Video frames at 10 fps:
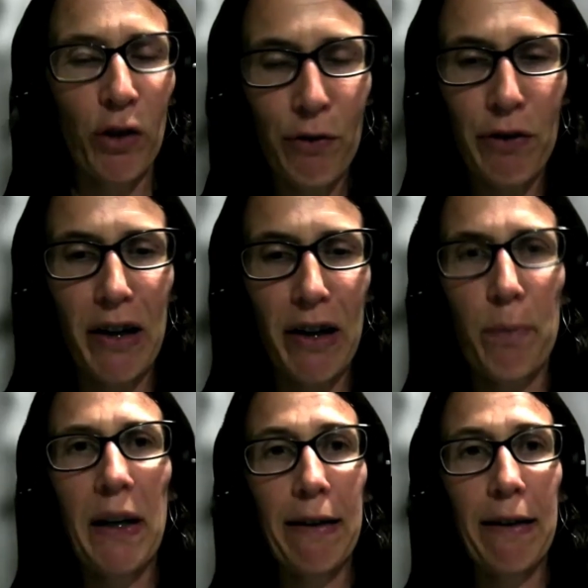If everyone
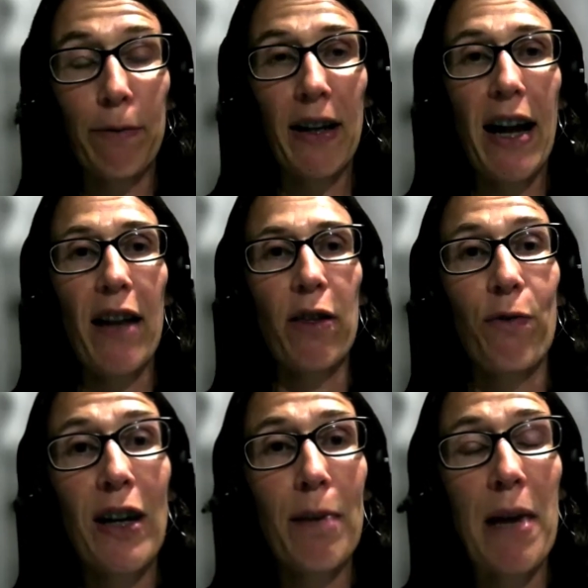could please fill out the
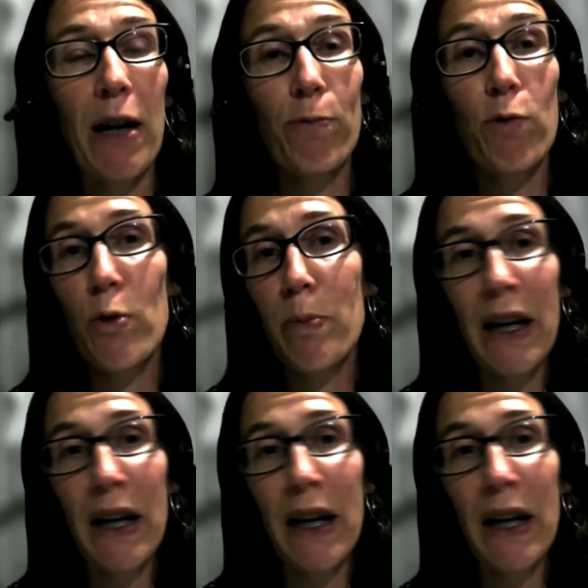feedback form,